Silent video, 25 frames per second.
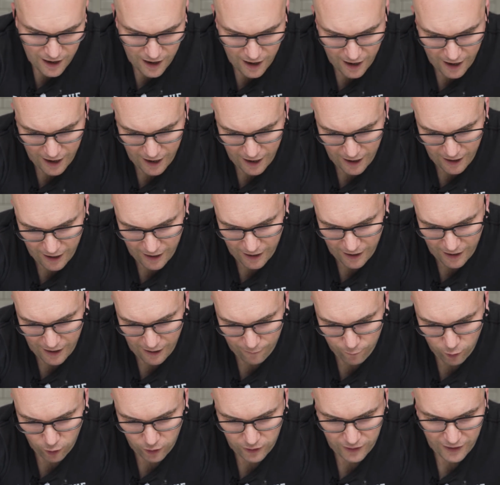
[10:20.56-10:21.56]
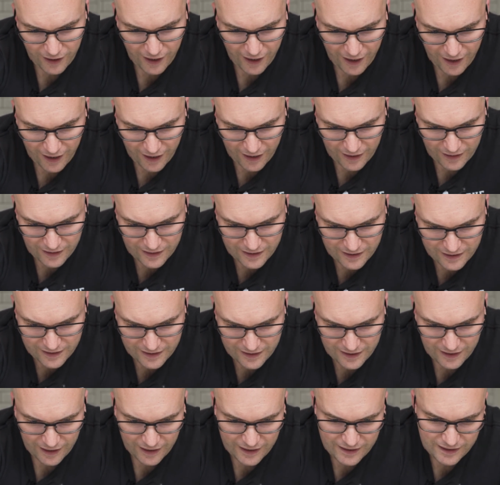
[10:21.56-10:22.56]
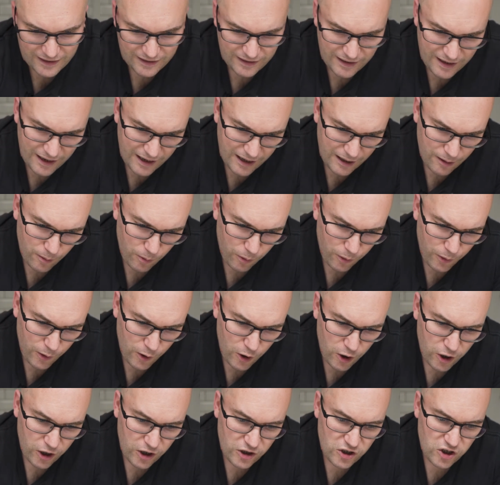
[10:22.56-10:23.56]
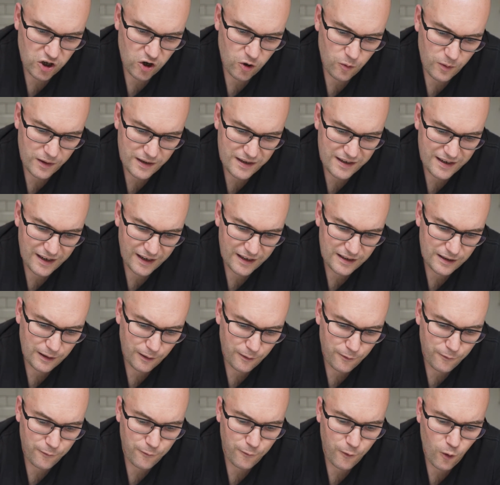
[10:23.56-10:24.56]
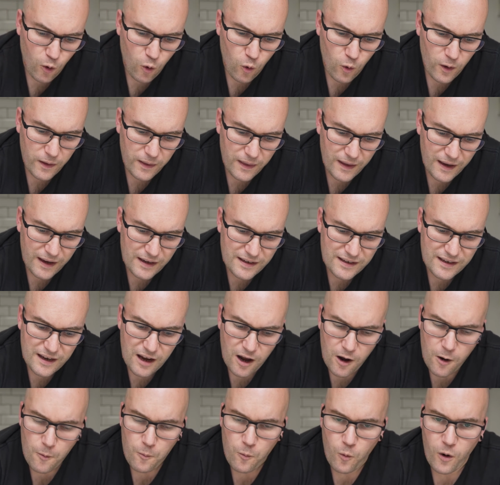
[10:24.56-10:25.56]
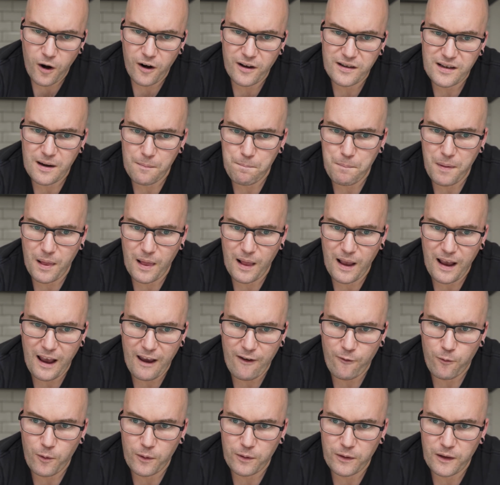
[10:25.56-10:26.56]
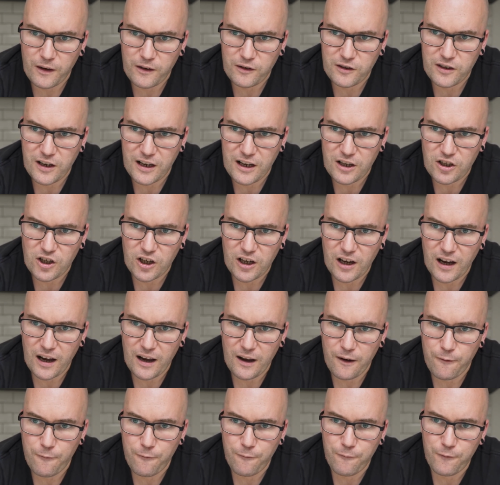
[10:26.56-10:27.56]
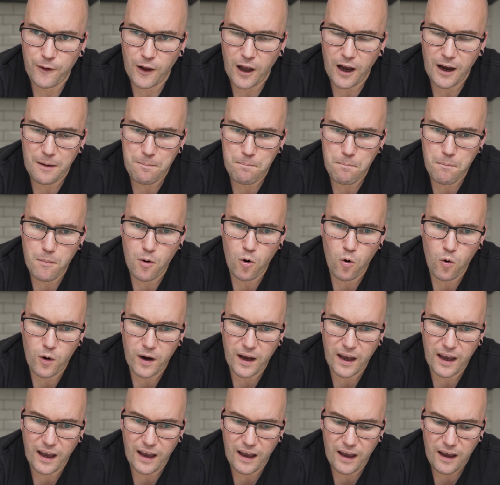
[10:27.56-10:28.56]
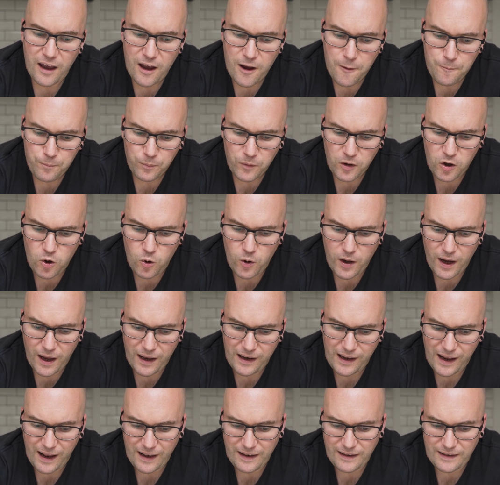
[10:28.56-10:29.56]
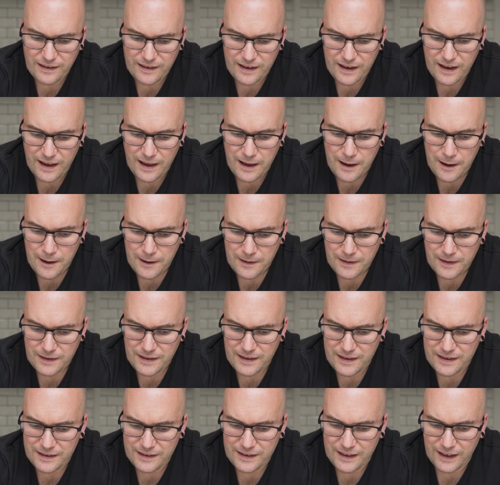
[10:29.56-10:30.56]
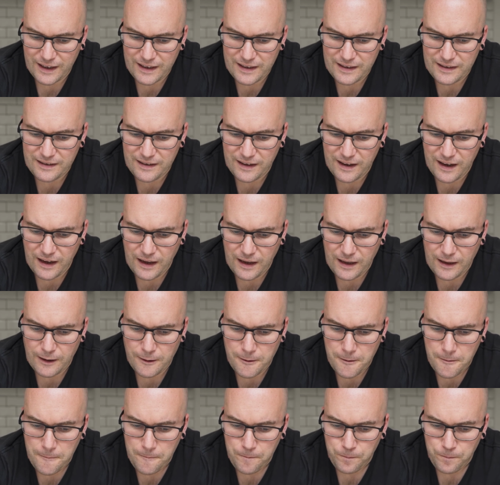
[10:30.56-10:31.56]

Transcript: I've got 8, 16, 32 and 64 in this, whereas I believe with the DJI Fly More kit, you get an ND 16,